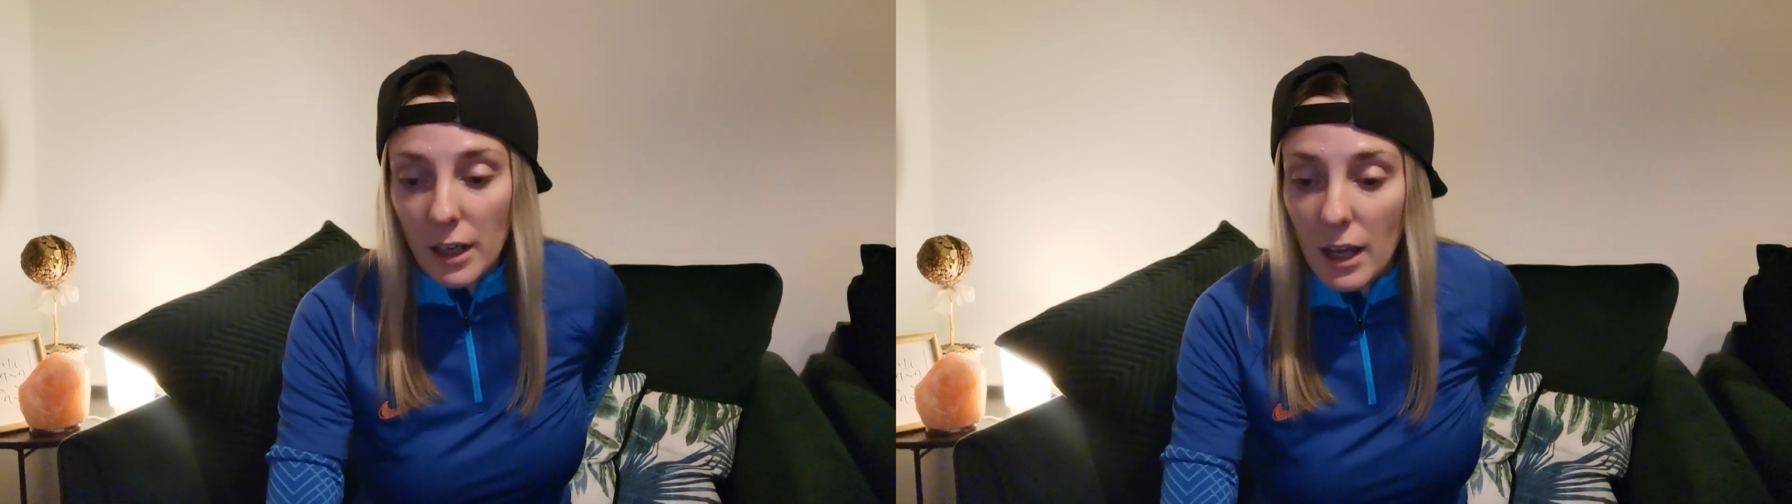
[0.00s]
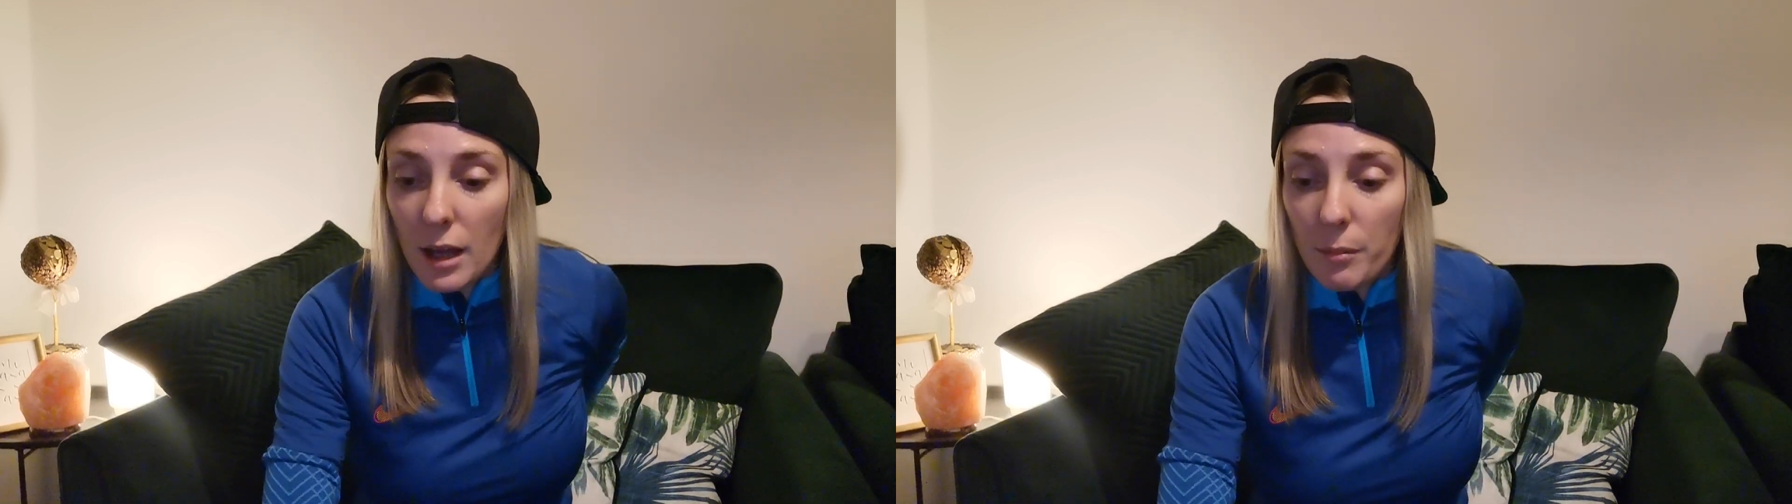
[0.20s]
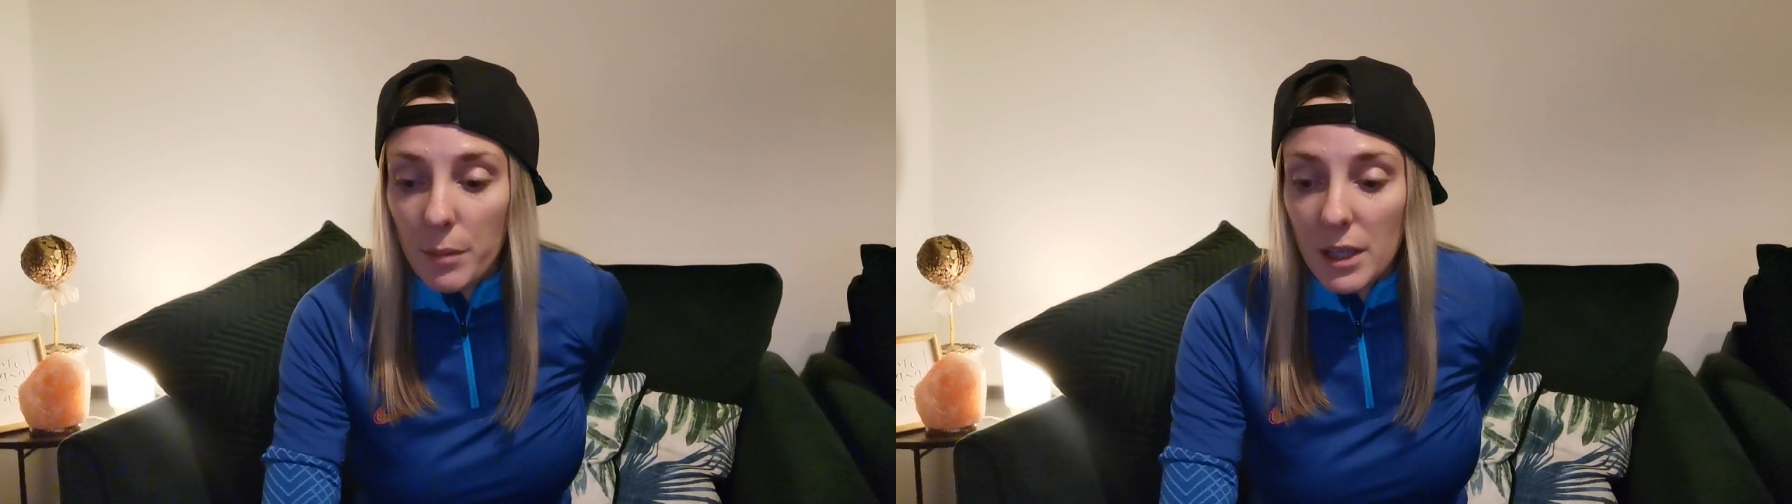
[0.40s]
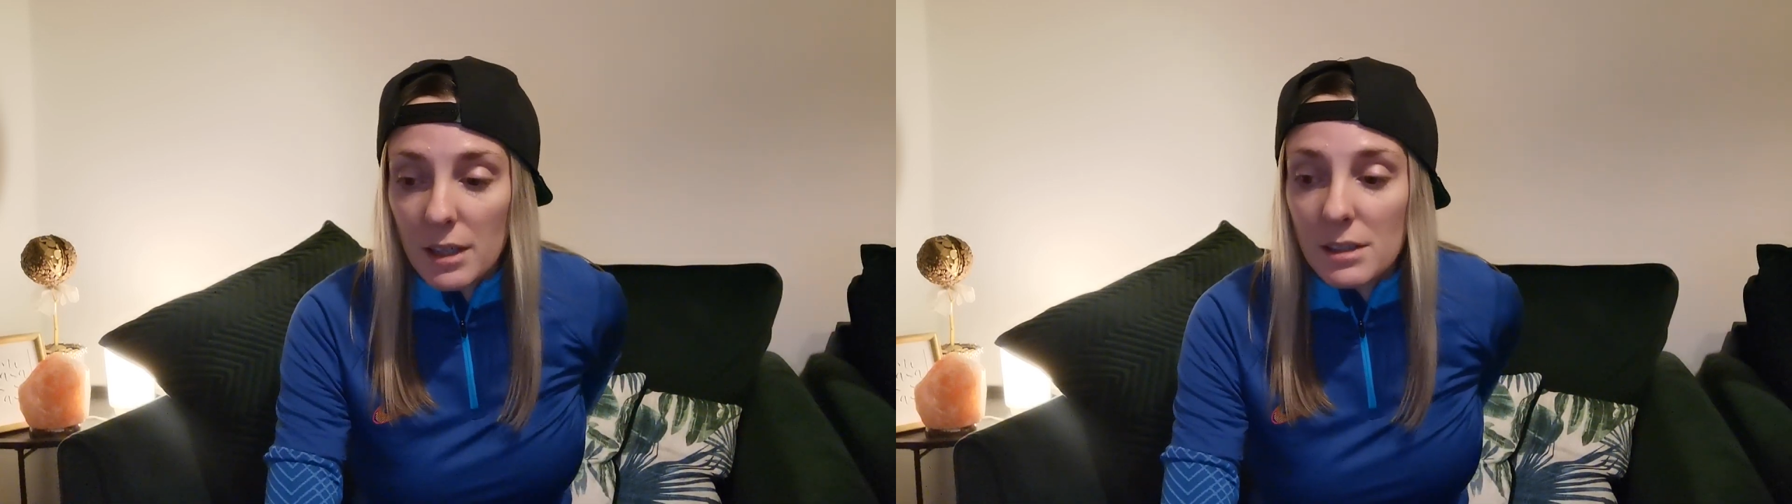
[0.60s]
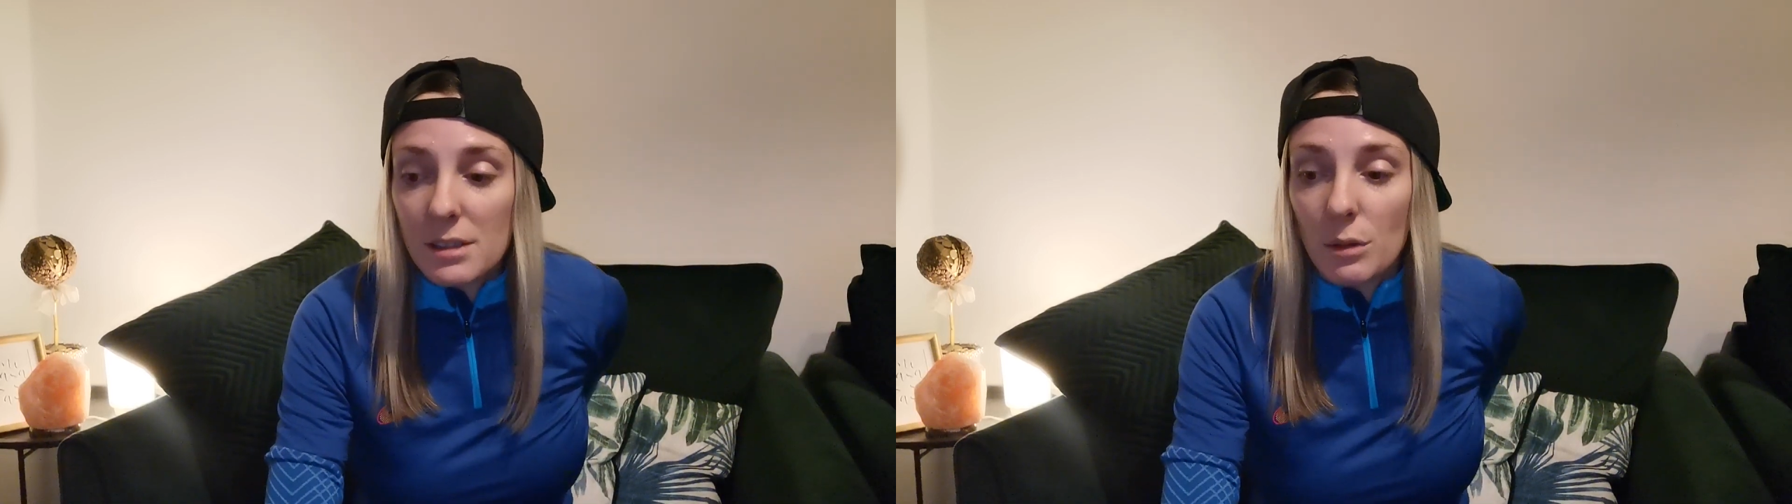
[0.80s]
Um,
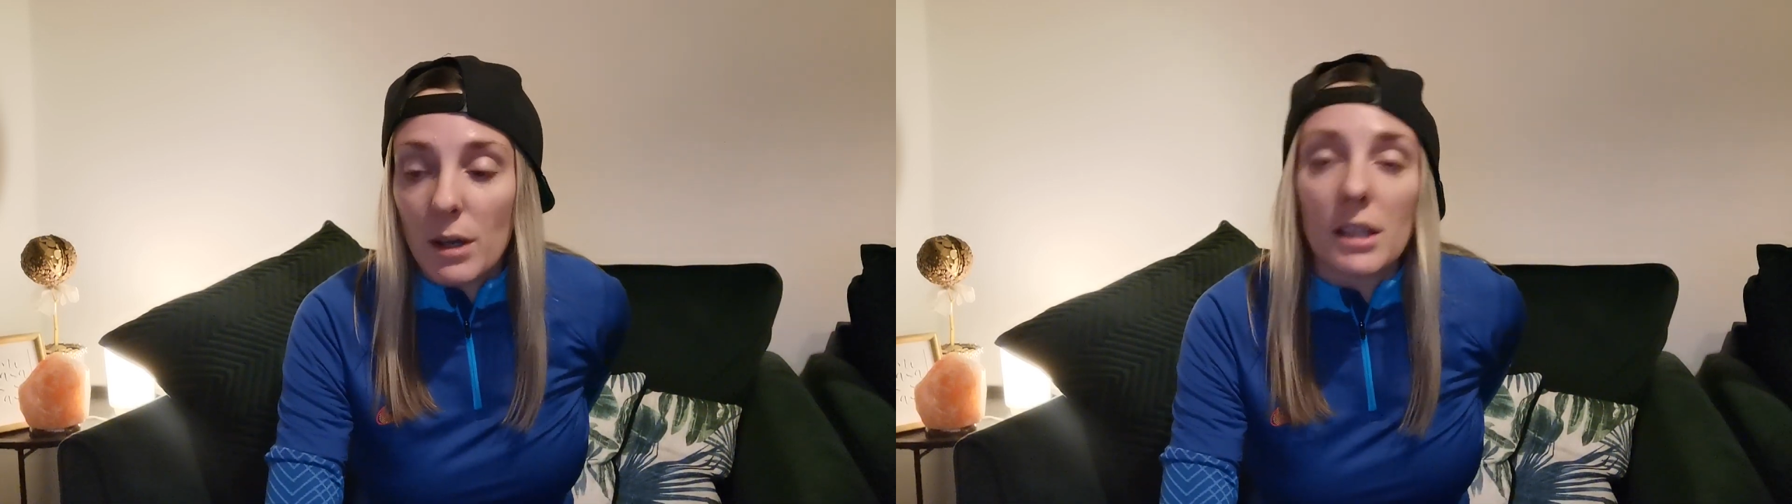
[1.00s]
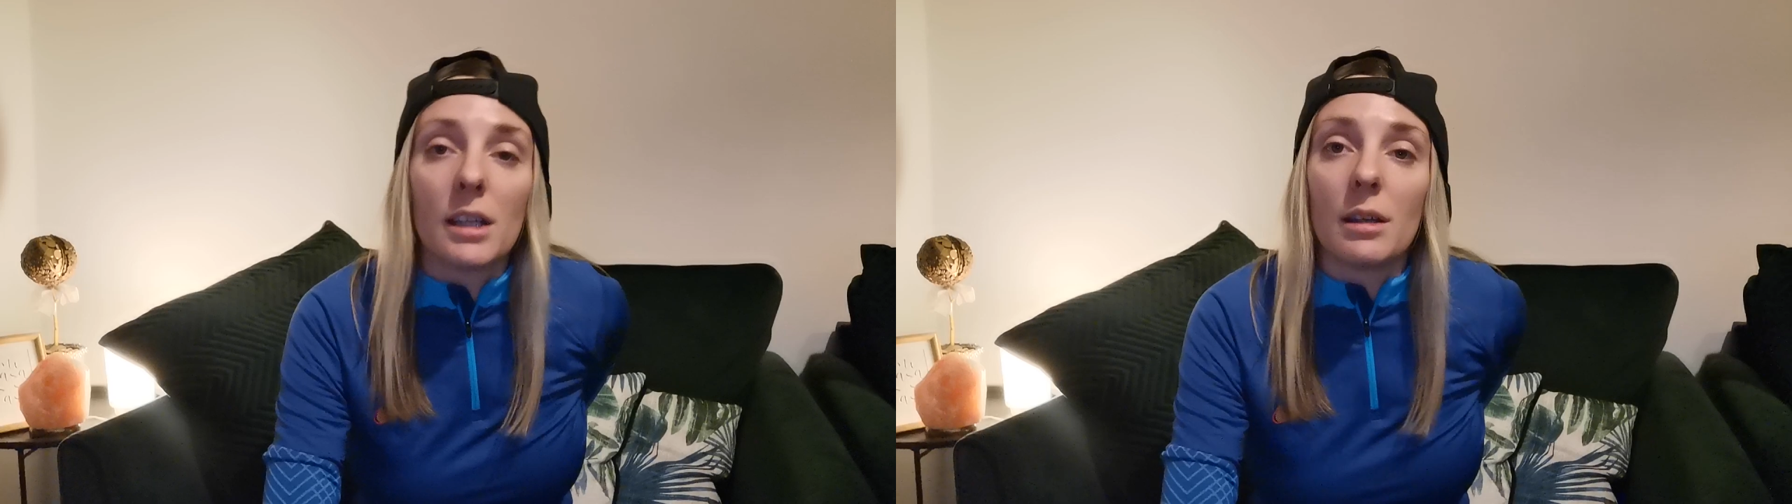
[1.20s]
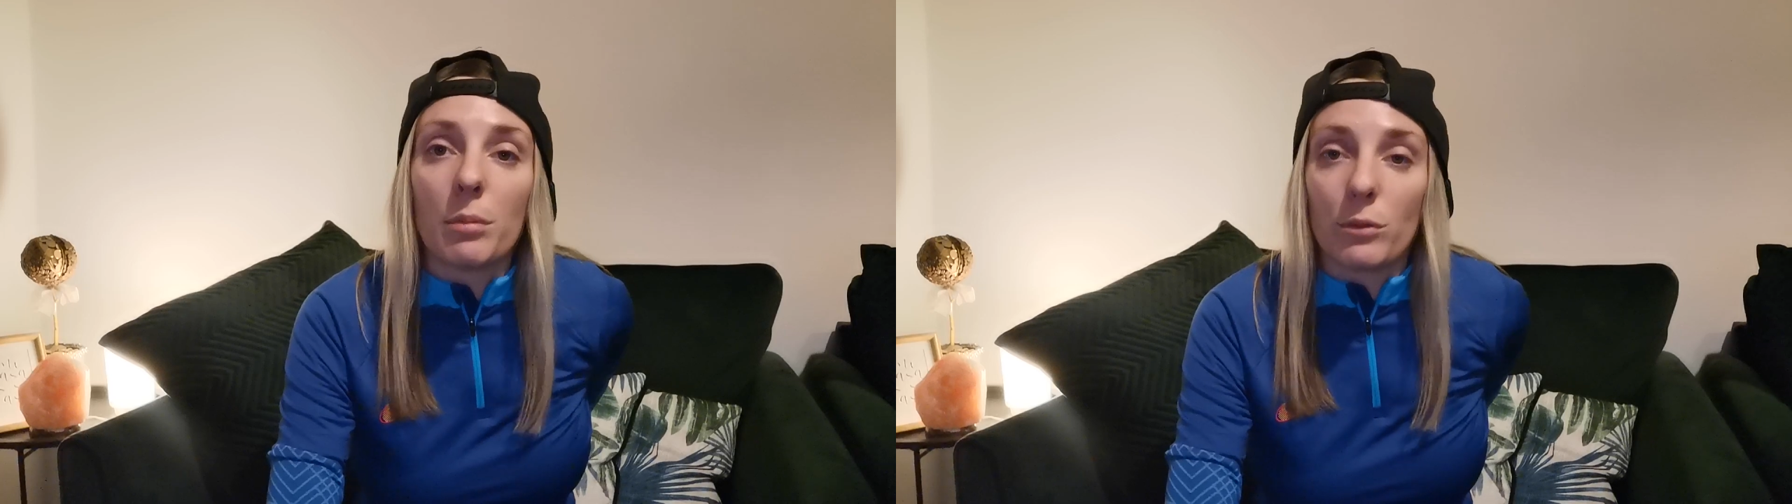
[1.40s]
because the way the